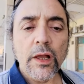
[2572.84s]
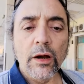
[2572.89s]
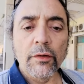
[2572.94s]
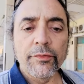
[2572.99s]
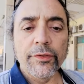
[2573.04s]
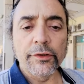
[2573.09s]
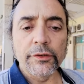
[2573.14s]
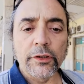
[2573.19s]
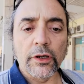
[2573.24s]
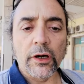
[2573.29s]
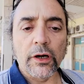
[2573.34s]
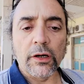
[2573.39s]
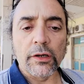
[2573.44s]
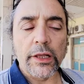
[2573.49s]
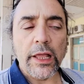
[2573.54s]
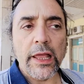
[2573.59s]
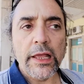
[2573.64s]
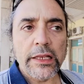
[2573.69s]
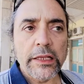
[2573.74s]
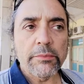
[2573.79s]
of the
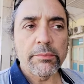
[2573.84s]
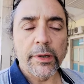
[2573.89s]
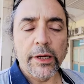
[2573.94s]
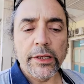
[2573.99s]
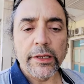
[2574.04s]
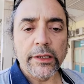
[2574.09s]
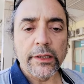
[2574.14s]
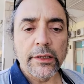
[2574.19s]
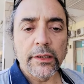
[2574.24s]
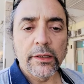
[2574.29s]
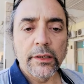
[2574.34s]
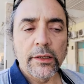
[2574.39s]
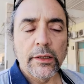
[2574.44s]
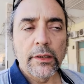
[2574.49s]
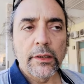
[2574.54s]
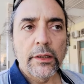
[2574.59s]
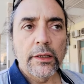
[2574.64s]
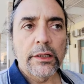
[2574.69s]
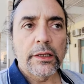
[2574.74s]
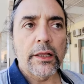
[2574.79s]
law. Anybody
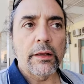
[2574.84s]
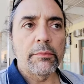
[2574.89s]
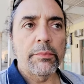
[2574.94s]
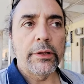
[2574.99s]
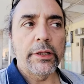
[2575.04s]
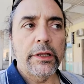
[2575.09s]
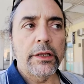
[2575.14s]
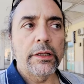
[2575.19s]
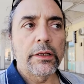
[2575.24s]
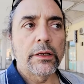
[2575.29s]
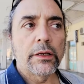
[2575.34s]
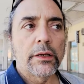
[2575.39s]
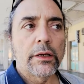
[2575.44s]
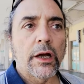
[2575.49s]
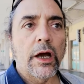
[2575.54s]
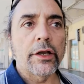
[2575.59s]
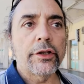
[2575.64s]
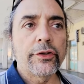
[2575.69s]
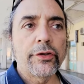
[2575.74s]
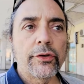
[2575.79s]
can be
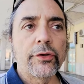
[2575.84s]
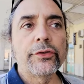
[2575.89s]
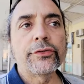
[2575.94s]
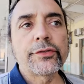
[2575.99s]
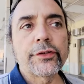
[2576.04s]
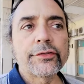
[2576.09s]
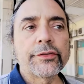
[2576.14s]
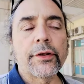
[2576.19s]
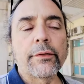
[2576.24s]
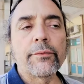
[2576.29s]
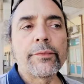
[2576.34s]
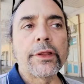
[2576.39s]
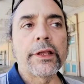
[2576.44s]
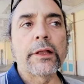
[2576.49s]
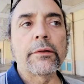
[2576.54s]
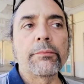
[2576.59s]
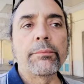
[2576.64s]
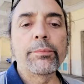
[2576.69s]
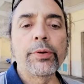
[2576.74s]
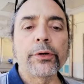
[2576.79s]
accused of
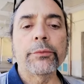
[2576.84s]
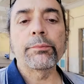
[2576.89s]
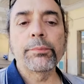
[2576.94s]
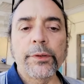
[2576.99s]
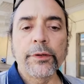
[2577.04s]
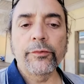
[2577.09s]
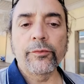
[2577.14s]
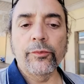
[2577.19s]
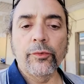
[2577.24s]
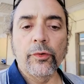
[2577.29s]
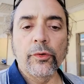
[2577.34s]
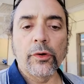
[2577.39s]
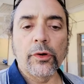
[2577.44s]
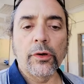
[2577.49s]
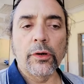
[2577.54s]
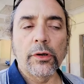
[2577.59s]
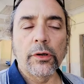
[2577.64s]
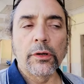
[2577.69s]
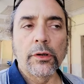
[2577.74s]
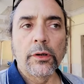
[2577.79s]
something and put
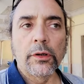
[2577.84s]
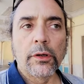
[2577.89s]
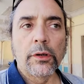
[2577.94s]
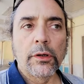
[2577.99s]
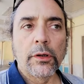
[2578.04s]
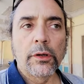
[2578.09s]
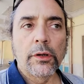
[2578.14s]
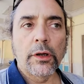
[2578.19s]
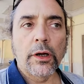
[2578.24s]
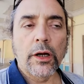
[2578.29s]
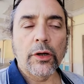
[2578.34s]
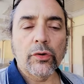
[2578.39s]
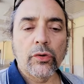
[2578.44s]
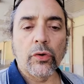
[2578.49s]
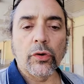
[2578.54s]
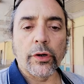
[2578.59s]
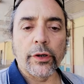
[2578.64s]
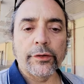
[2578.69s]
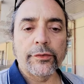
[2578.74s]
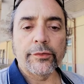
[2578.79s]
before a
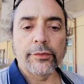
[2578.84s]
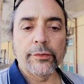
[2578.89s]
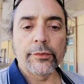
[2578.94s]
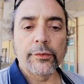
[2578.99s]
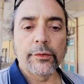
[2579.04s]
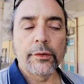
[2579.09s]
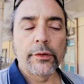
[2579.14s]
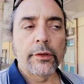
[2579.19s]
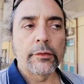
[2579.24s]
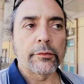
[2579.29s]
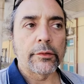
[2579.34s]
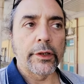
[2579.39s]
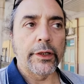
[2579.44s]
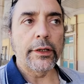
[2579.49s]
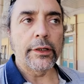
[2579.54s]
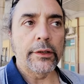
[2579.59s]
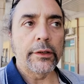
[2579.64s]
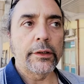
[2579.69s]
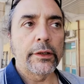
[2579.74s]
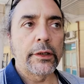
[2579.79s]
court,
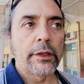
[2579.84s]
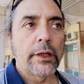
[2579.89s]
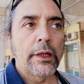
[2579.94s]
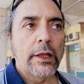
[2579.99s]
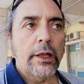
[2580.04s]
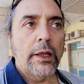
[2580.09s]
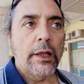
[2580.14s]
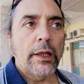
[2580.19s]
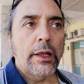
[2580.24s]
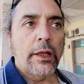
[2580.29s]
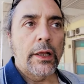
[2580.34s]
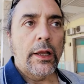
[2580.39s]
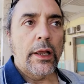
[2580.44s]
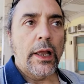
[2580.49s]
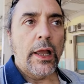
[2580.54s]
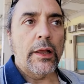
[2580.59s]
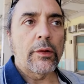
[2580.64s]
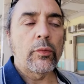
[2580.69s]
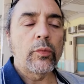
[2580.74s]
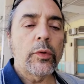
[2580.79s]
right?
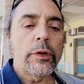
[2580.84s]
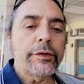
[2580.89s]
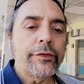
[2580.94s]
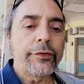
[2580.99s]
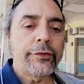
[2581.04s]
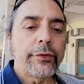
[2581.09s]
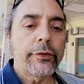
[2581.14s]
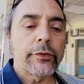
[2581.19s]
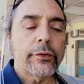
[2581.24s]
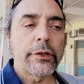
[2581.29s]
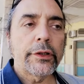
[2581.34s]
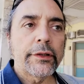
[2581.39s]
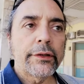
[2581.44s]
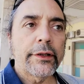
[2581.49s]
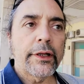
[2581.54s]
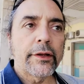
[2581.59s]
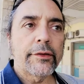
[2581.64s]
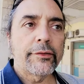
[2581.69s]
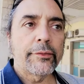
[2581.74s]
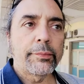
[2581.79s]
And once you're
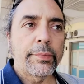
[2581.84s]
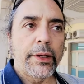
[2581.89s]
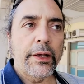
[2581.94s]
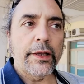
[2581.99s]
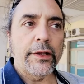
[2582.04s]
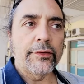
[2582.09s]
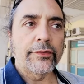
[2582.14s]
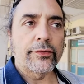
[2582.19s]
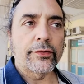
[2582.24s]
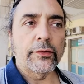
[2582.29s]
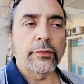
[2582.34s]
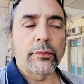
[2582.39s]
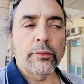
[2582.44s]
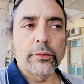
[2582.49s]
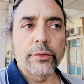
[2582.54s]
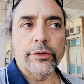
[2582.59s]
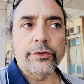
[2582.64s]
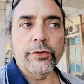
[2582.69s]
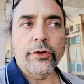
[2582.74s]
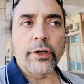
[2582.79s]
in that space, so
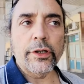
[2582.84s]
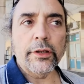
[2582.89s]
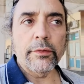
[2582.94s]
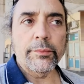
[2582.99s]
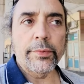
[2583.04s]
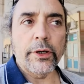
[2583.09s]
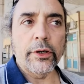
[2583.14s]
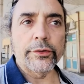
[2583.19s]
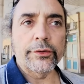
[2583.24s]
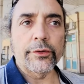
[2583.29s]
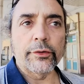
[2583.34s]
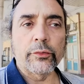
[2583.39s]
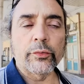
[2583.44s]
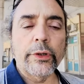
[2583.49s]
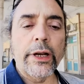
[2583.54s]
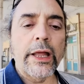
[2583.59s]
we're talking about the